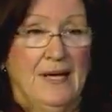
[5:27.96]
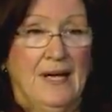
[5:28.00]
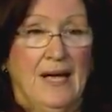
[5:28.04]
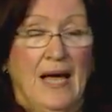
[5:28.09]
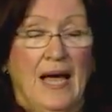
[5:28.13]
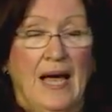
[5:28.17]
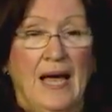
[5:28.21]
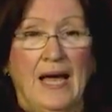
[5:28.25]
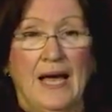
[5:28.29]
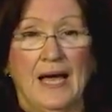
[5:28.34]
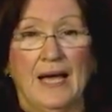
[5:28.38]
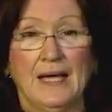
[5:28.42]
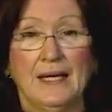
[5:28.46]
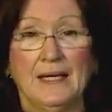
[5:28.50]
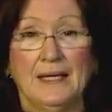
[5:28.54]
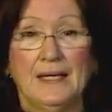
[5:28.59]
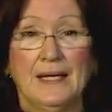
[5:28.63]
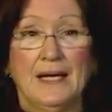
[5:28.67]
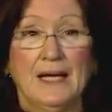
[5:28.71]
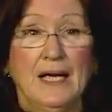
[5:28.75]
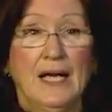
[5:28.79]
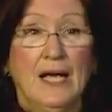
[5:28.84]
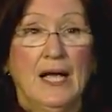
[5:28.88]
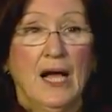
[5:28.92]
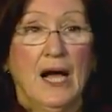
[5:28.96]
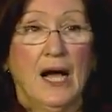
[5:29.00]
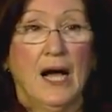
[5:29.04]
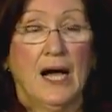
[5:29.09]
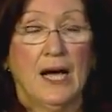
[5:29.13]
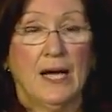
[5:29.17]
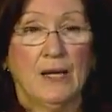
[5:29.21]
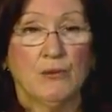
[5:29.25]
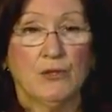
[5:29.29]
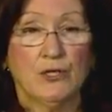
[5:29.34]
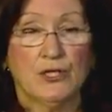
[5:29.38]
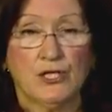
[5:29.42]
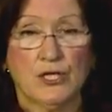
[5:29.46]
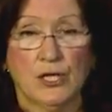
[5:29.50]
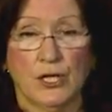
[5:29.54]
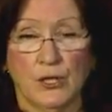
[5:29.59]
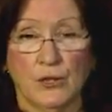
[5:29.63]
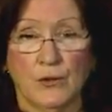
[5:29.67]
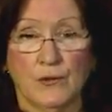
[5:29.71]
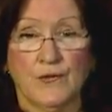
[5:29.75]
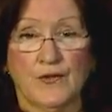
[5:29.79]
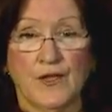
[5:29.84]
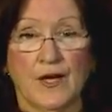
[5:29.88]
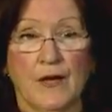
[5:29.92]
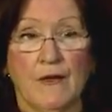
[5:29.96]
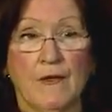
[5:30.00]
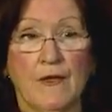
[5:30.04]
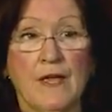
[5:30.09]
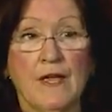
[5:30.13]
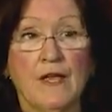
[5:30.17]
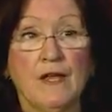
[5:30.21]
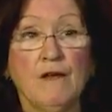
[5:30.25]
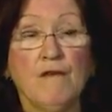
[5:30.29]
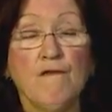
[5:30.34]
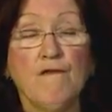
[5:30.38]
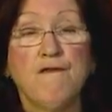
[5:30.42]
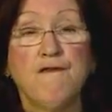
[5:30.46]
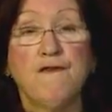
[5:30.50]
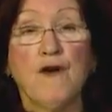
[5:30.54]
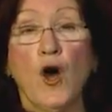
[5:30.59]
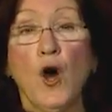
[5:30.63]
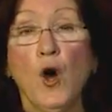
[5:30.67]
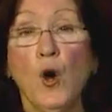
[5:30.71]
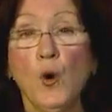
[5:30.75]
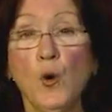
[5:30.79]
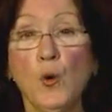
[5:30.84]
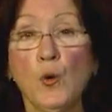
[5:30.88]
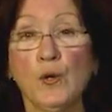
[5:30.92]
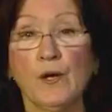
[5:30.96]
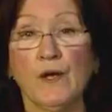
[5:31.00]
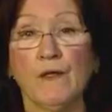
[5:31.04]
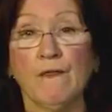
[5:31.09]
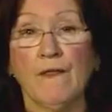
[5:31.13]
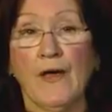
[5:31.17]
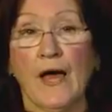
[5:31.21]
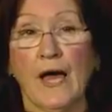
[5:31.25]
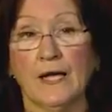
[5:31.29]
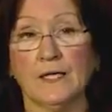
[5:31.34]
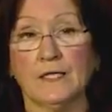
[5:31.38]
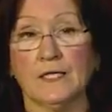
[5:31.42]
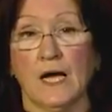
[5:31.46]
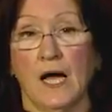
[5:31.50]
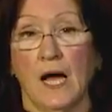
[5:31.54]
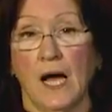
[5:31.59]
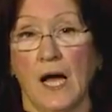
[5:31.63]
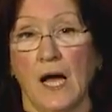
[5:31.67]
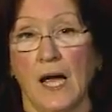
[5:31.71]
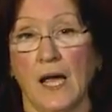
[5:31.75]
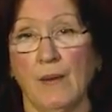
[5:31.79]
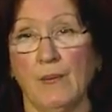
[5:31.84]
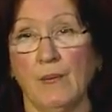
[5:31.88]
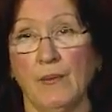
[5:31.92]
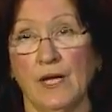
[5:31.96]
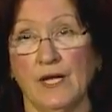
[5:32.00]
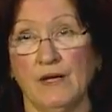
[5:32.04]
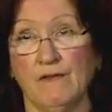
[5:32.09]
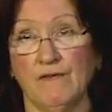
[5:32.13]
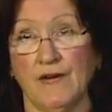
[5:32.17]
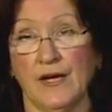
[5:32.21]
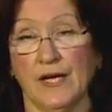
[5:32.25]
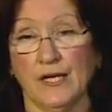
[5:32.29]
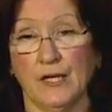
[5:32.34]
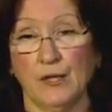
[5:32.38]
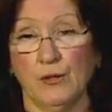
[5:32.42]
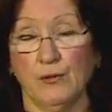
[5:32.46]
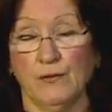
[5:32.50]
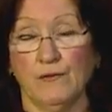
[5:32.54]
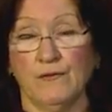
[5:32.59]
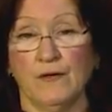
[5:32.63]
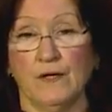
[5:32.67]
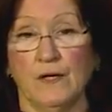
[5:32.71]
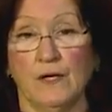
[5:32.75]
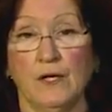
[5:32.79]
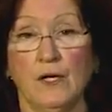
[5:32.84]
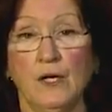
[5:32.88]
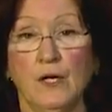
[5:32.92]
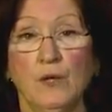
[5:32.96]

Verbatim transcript: and I was told that in vogue at that time in Vancouver